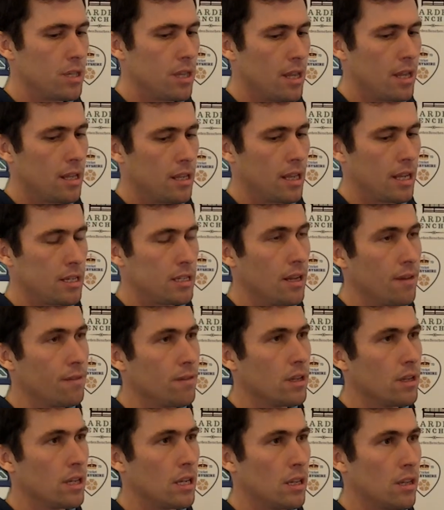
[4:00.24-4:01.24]
So that
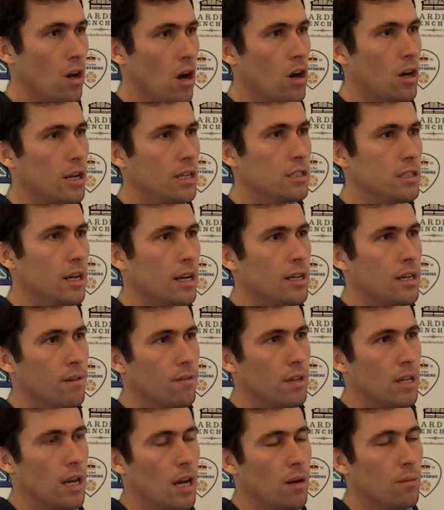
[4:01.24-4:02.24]
definitely, the hockey side
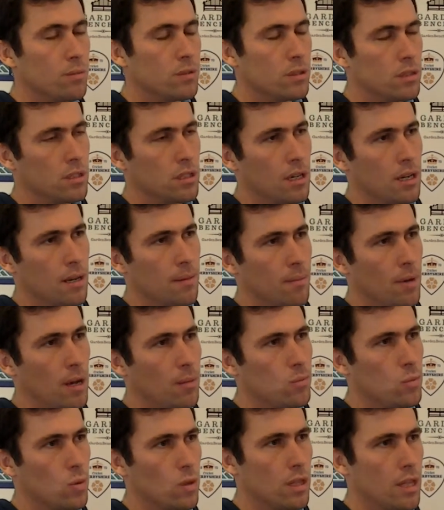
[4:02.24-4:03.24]
definitely helped
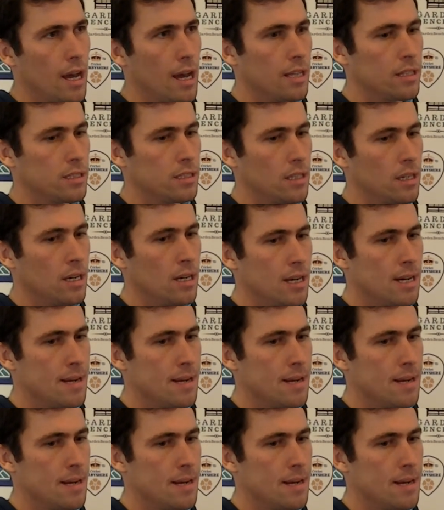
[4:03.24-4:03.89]
with that.